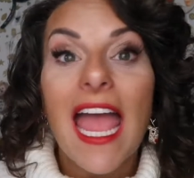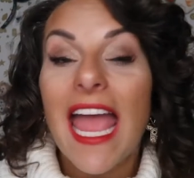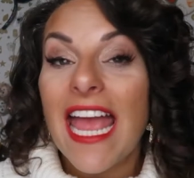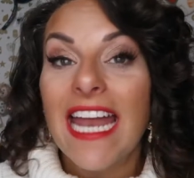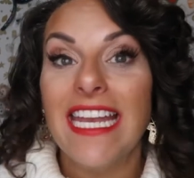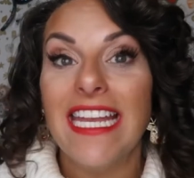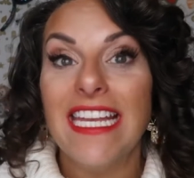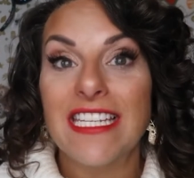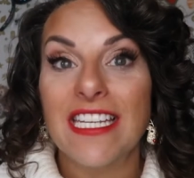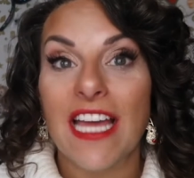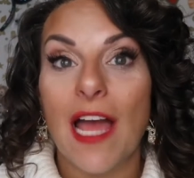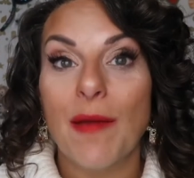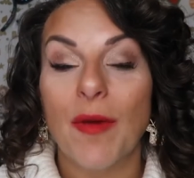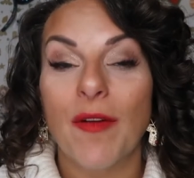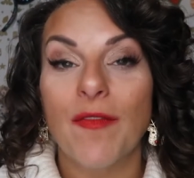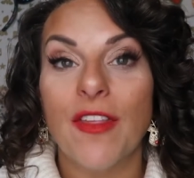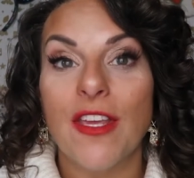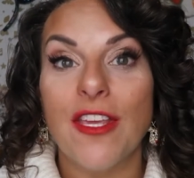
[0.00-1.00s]
any
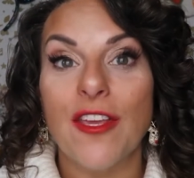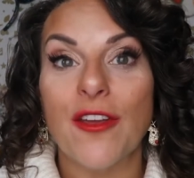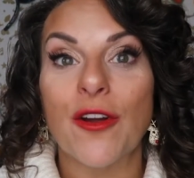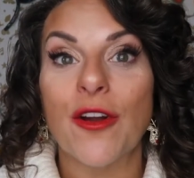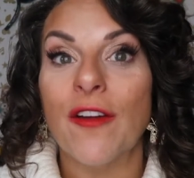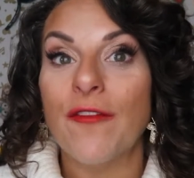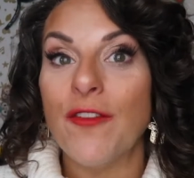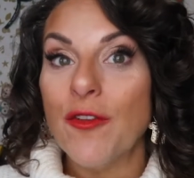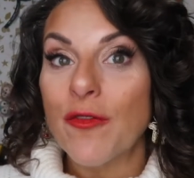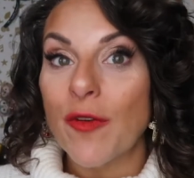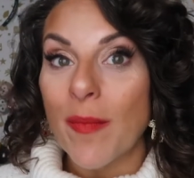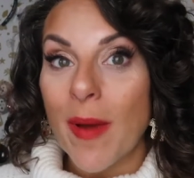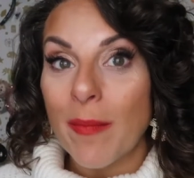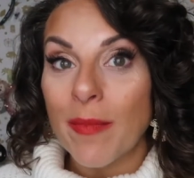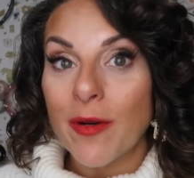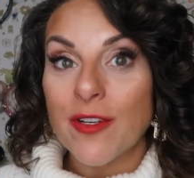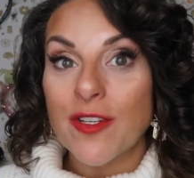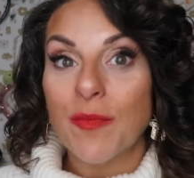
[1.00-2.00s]
time of the year if you
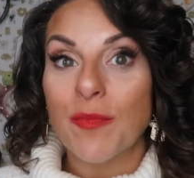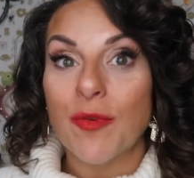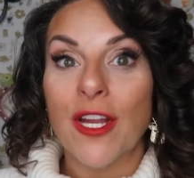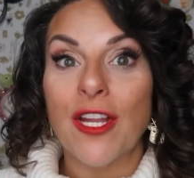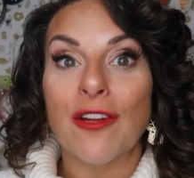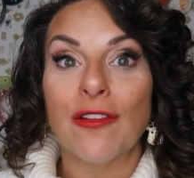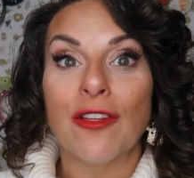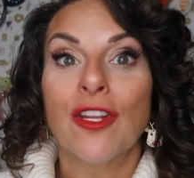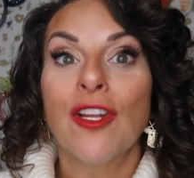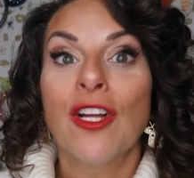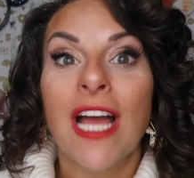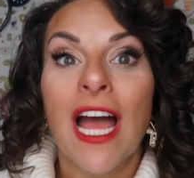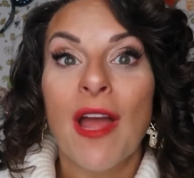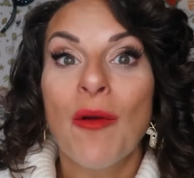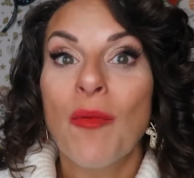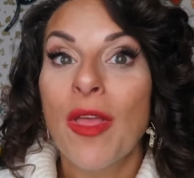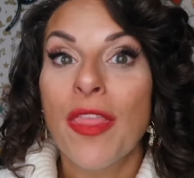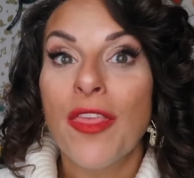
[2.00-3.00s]
remember to bring your little
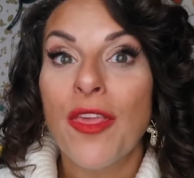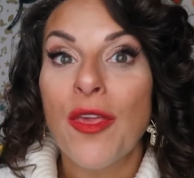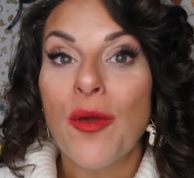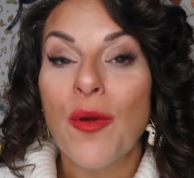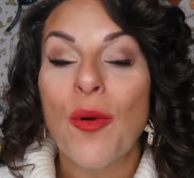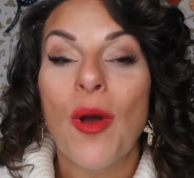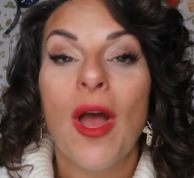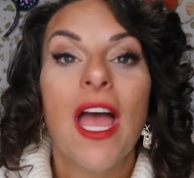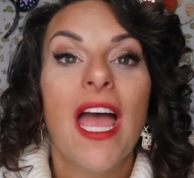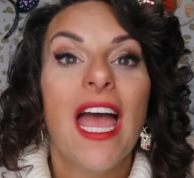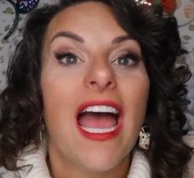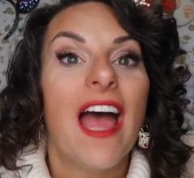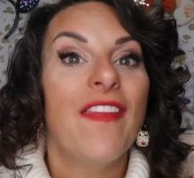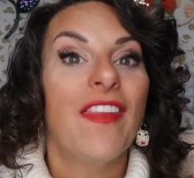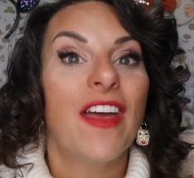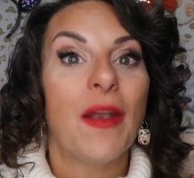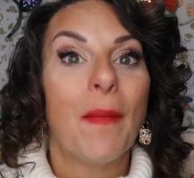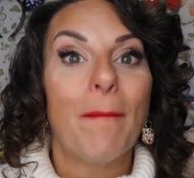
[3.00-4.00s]
guy with you
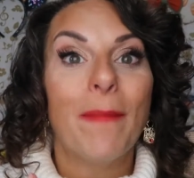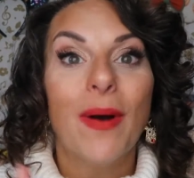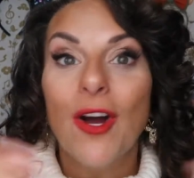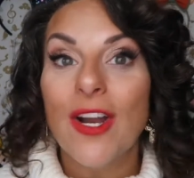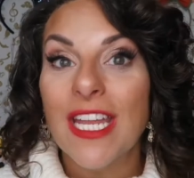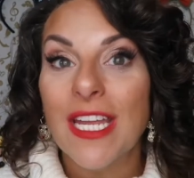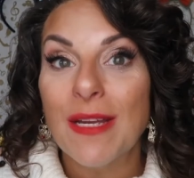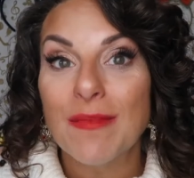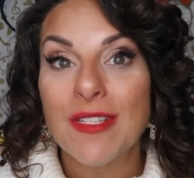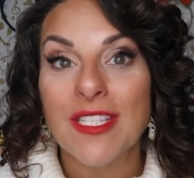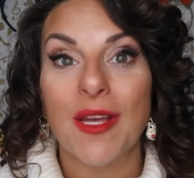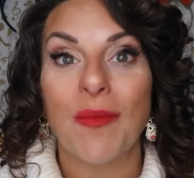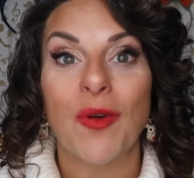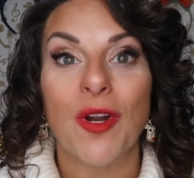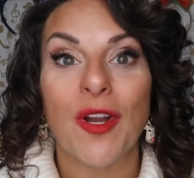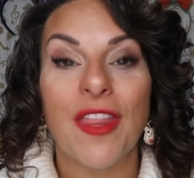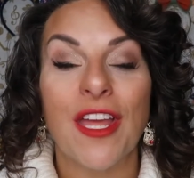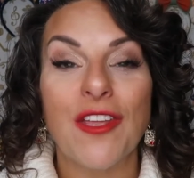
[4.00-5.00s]
and then put him
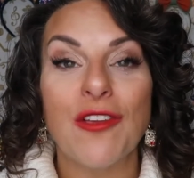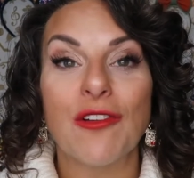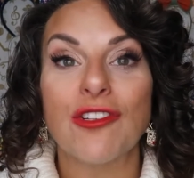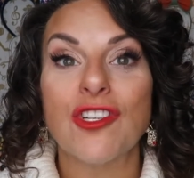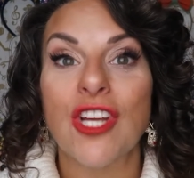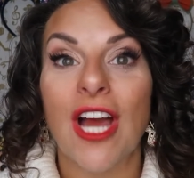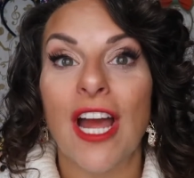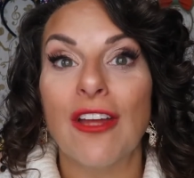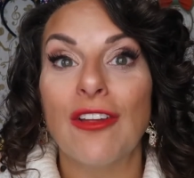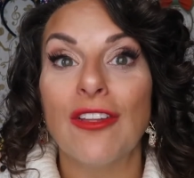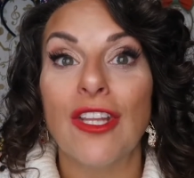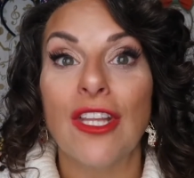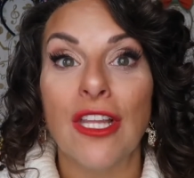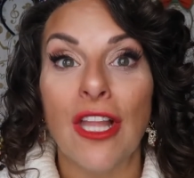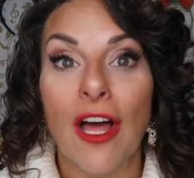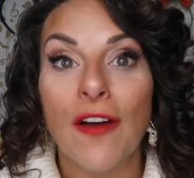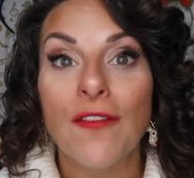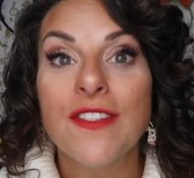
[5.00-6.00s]
somewhere that your child
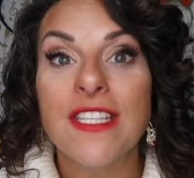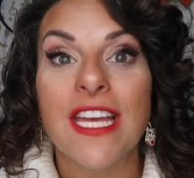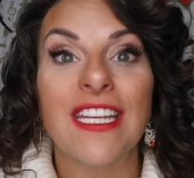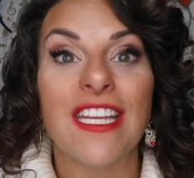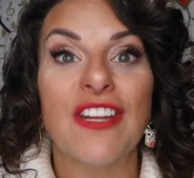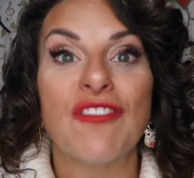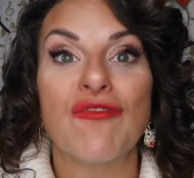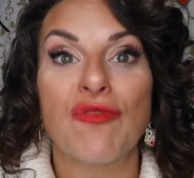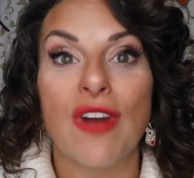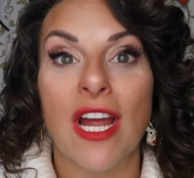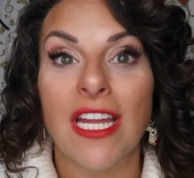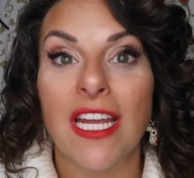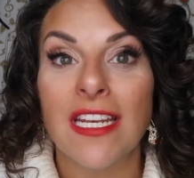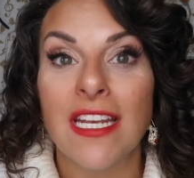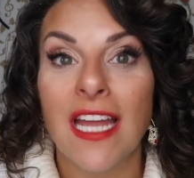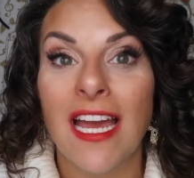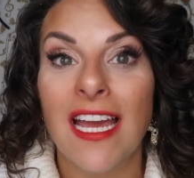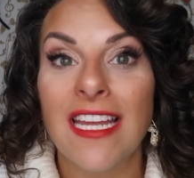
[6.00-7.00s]
loves and can
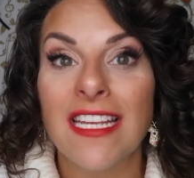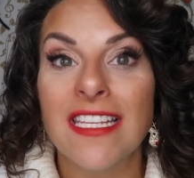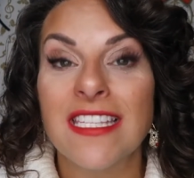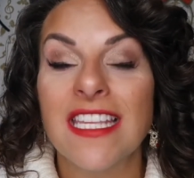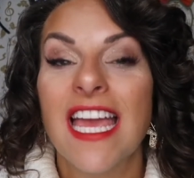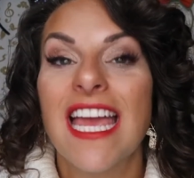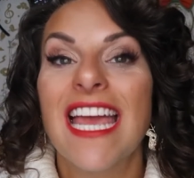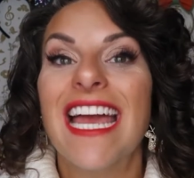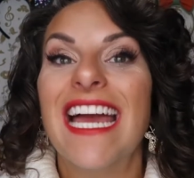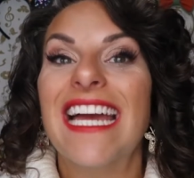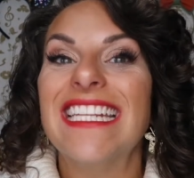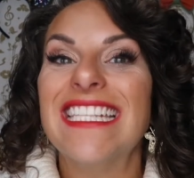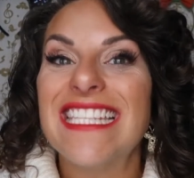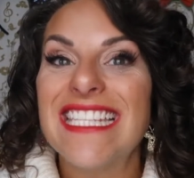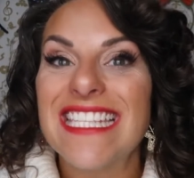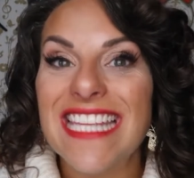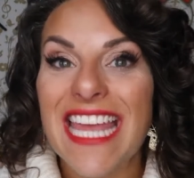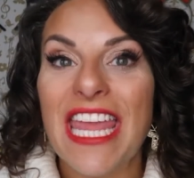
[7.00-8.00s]
recognize and
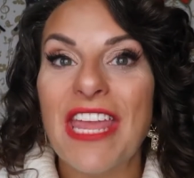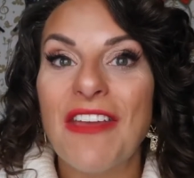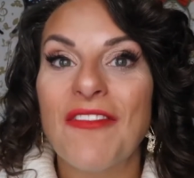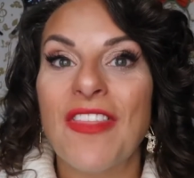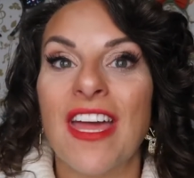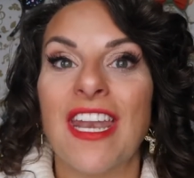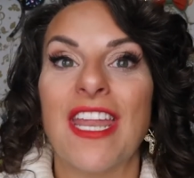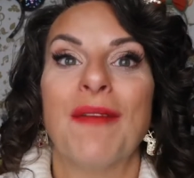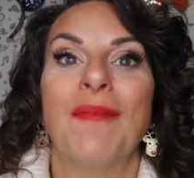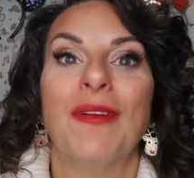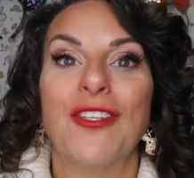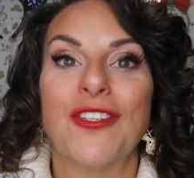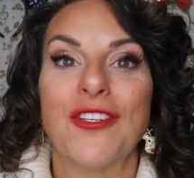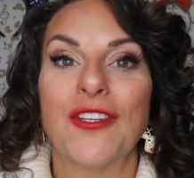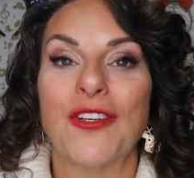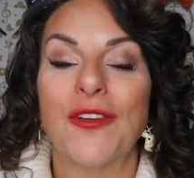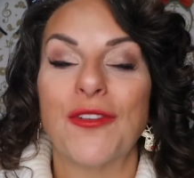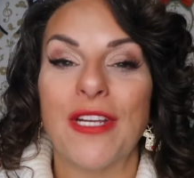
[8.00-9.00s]
save that image
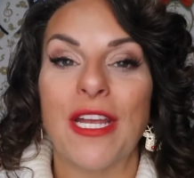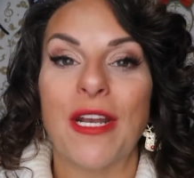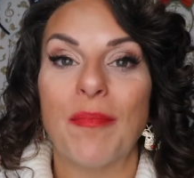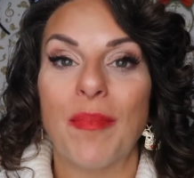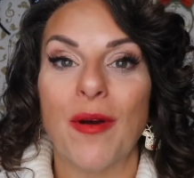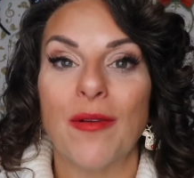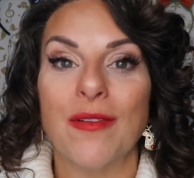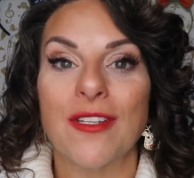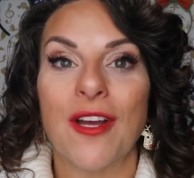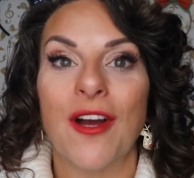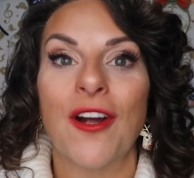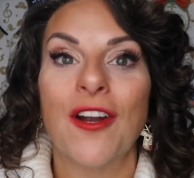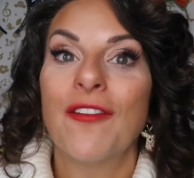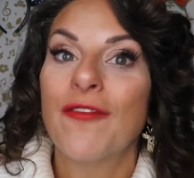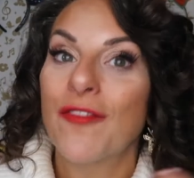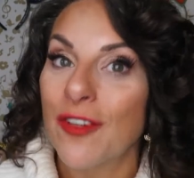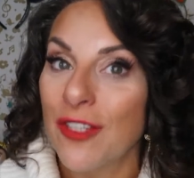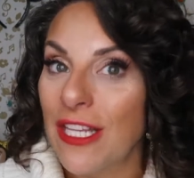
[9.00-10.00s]
to create a
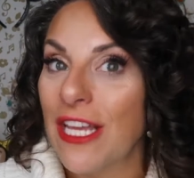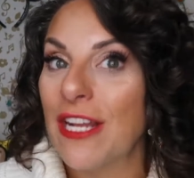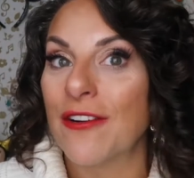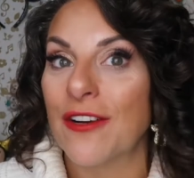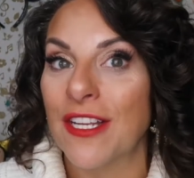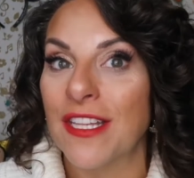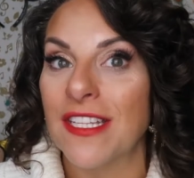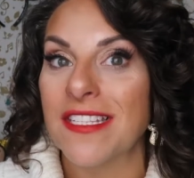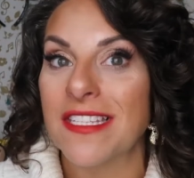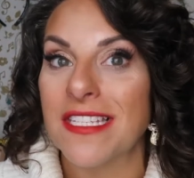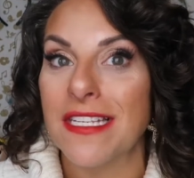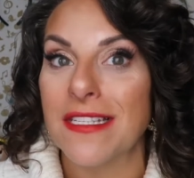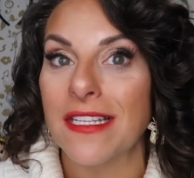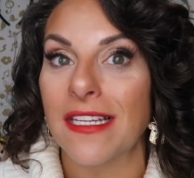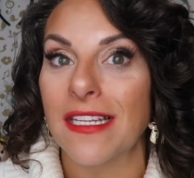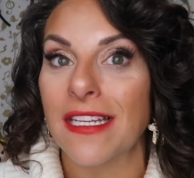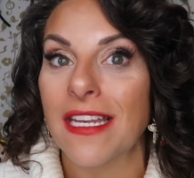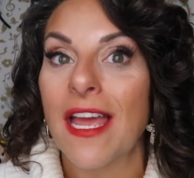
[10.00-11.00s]
postcard for later in the
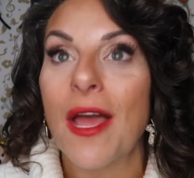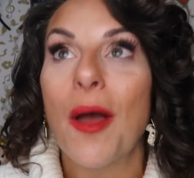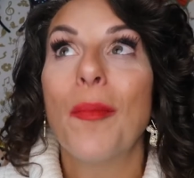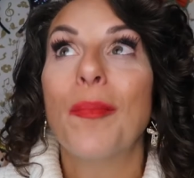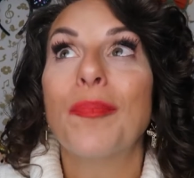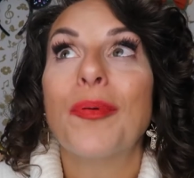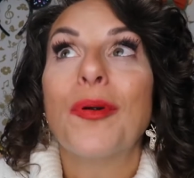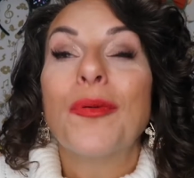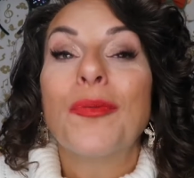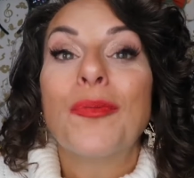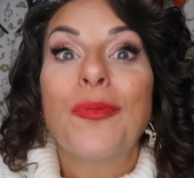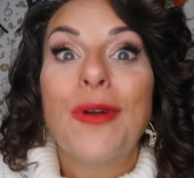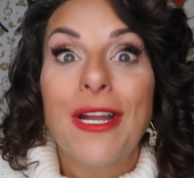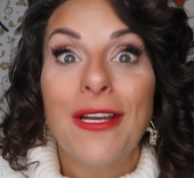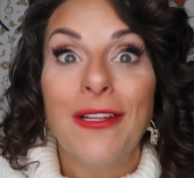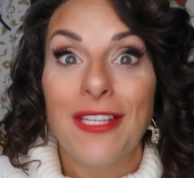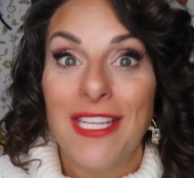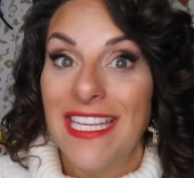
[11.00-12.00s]
season.
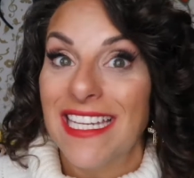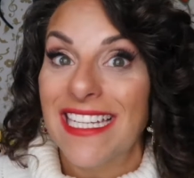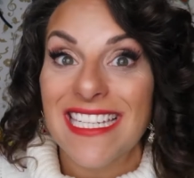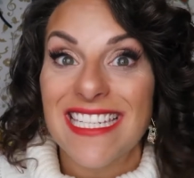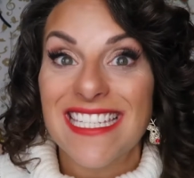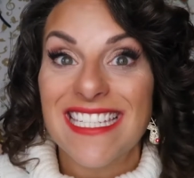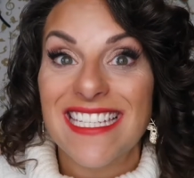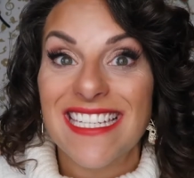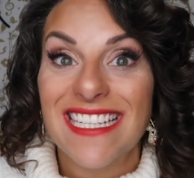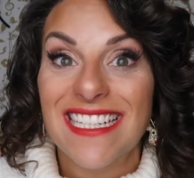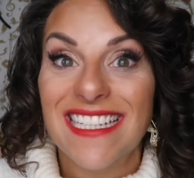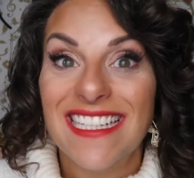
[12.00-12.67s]
Brilliant.